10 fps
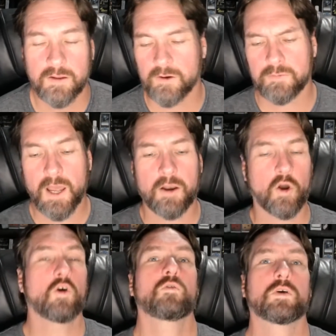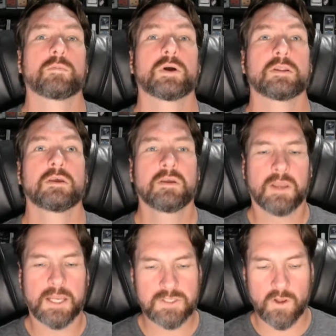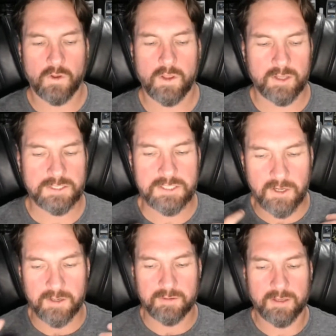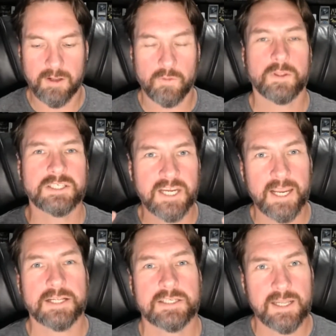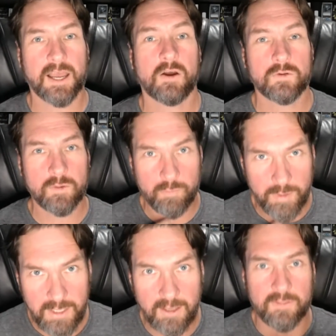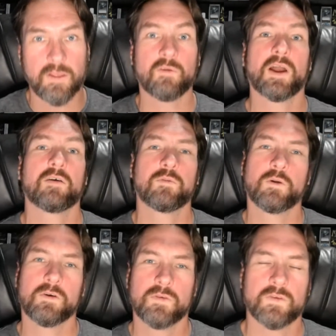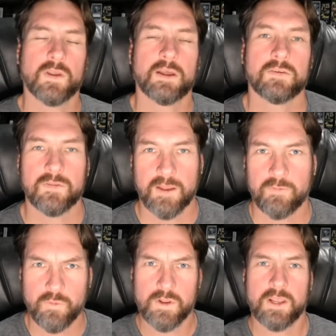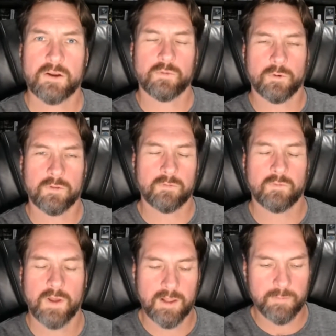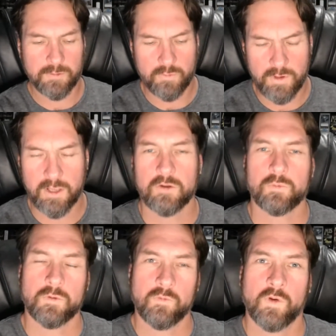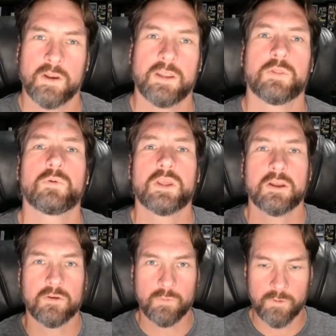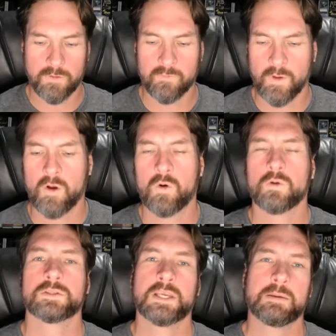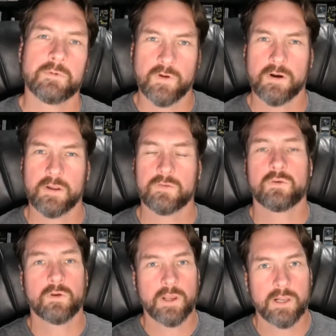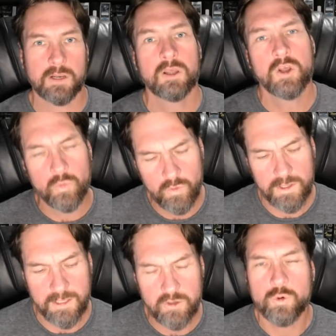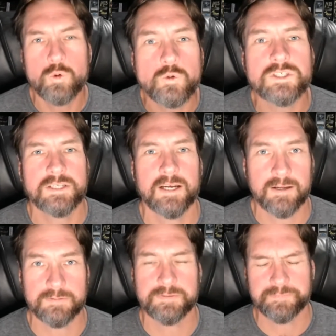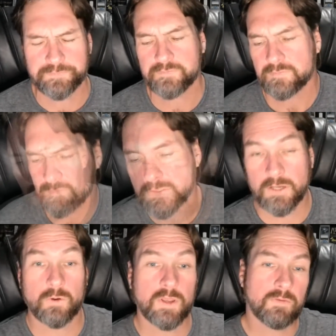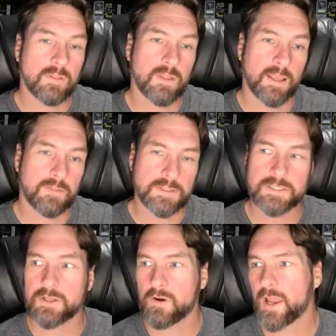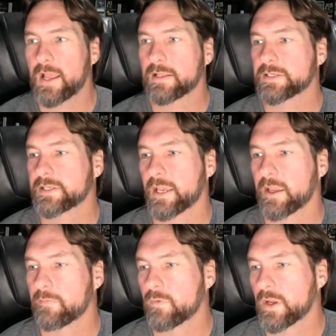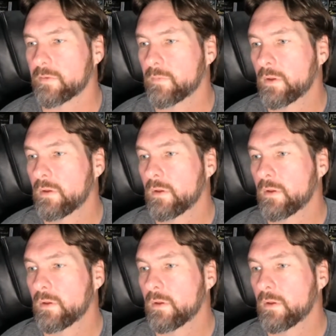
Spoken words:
Or not over, but it's all going to start, you know, the chance now to be on the ground floor of this kind of stuff. 3 years worth of development, 3 years worth of funding, 3 years worth of a whole team of artists creating really cool stuff. So even like this Star Atlas game, right?